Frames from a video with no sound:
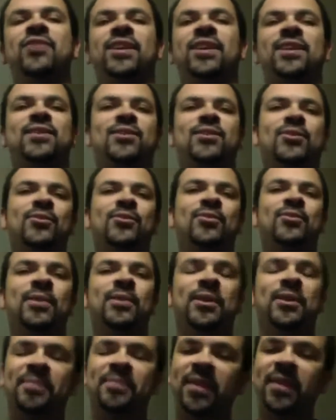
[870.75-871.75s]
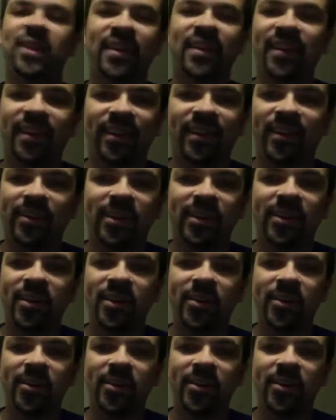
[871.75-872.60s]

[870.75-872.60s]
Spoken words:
it at all, but you know,